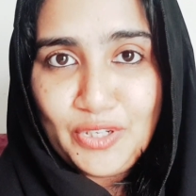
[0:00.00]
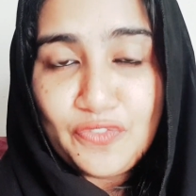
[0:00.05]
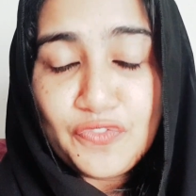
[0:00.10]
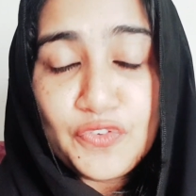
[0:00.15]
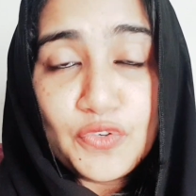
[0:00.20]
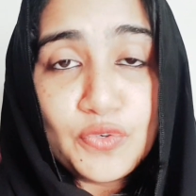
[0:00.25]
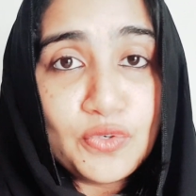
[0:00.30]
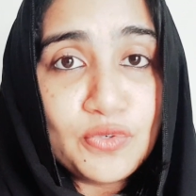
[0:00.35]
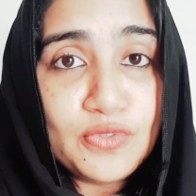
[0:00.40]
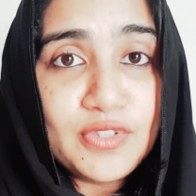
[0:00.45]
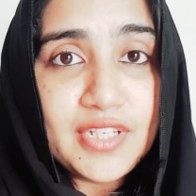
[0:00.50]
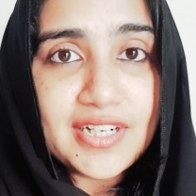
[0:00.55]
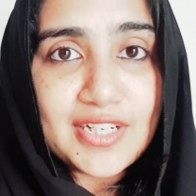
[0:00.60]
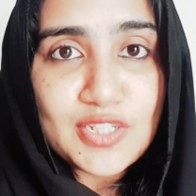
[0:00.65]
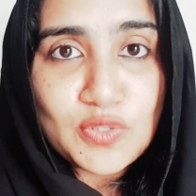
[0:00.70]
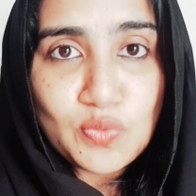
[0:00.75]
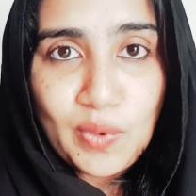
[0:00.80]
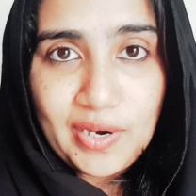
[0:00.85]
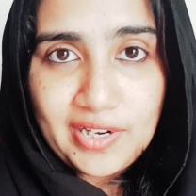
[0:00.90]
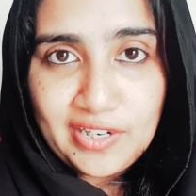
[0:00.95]
If you know, that
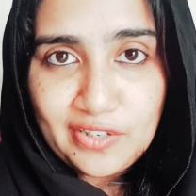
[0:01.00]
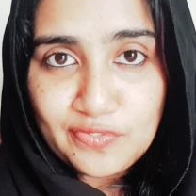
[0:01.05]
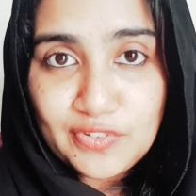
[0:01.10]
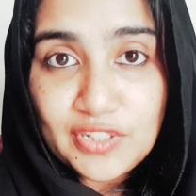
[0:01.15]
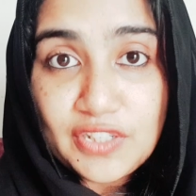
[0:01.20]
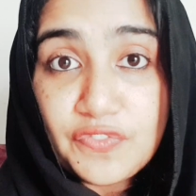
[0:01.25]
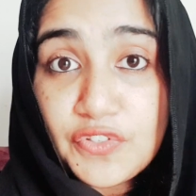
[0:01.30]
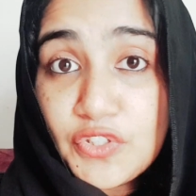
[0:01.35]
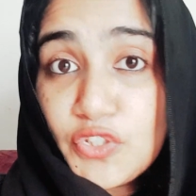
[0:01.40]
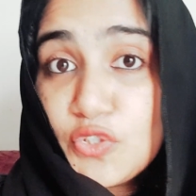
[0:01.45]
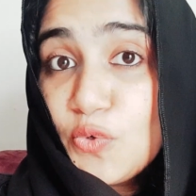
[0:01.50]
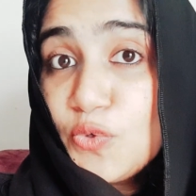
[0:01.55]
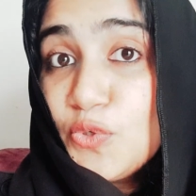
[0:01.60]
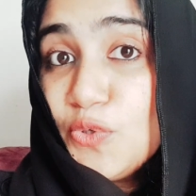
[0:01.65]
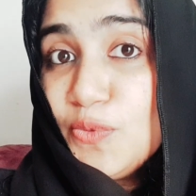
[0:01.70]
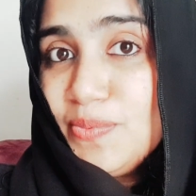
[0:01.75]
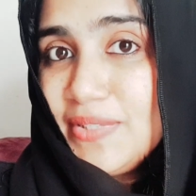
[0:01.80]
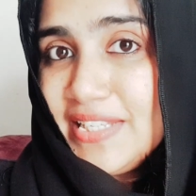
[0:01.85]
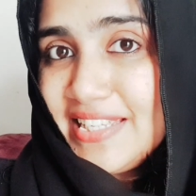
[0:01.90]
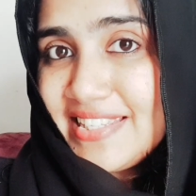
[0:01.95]
is wonderful. If you don't
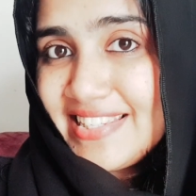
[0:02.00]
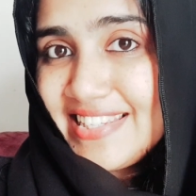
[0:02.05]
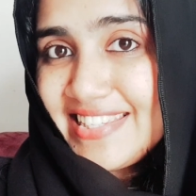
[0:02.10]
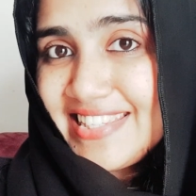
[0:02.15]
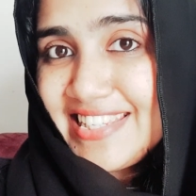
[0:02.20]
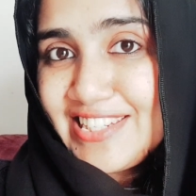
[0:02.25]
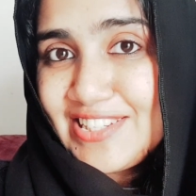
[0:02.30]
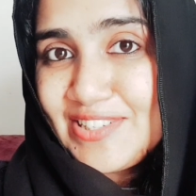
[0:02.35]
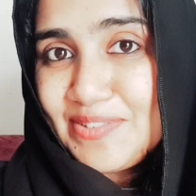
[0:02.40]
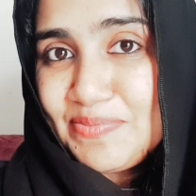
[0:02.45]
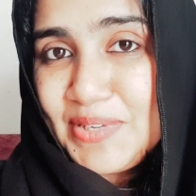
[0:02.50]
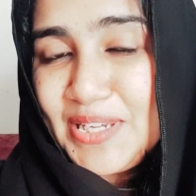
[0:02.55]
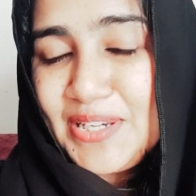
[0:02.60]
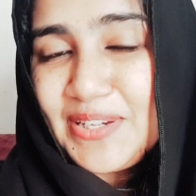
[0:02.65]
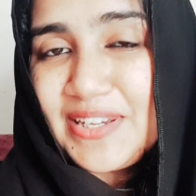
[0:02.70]
know, please listen to me.